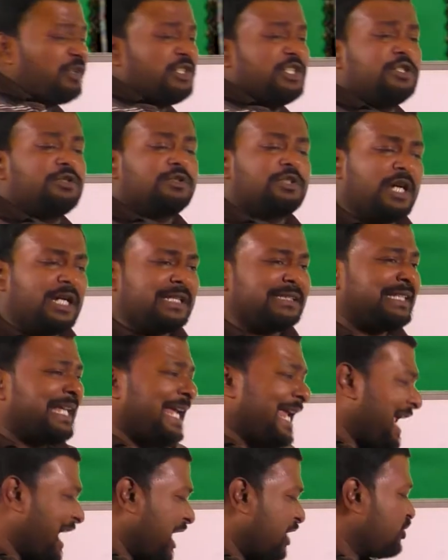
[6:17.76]
Newton's
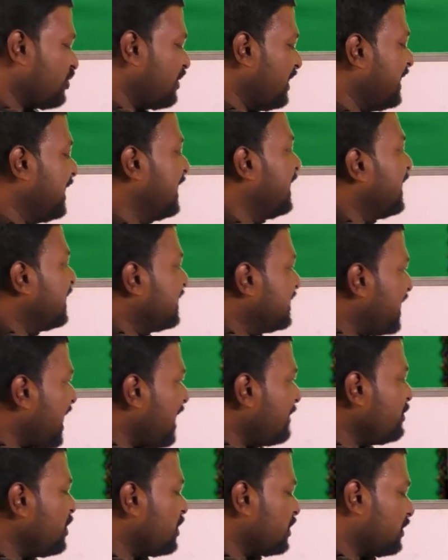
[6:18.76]
actually
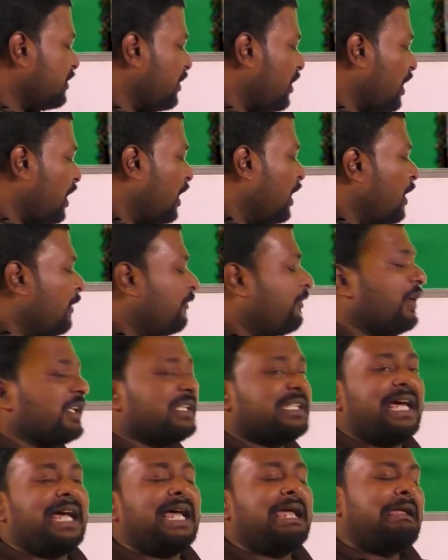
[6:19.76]
derived this law for
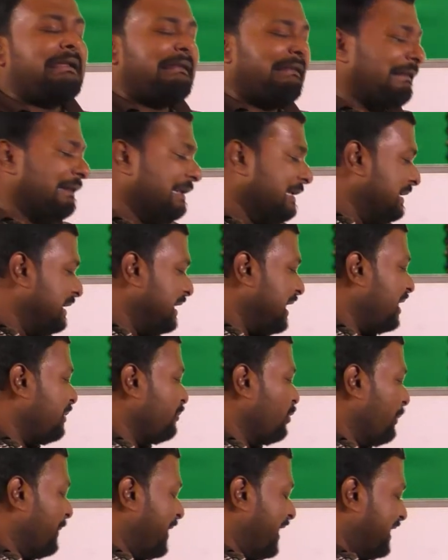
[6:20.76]
the linear
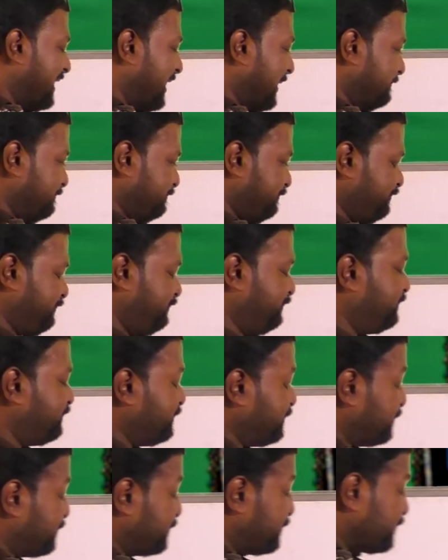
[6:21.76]
momentum.
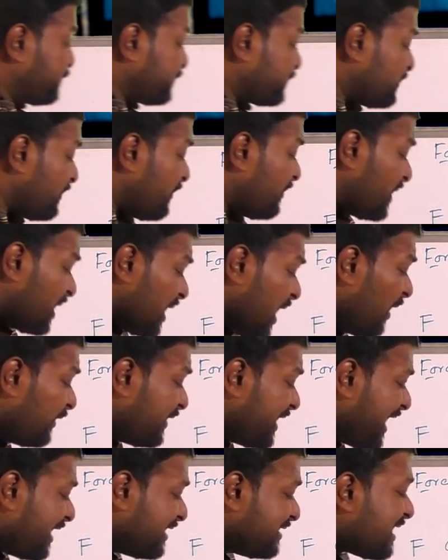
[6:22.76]
Now
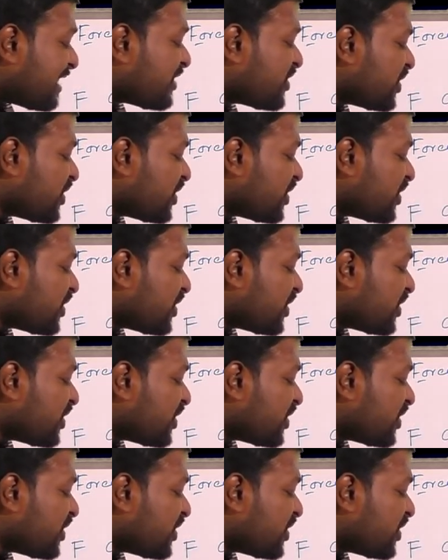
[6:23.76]
there is a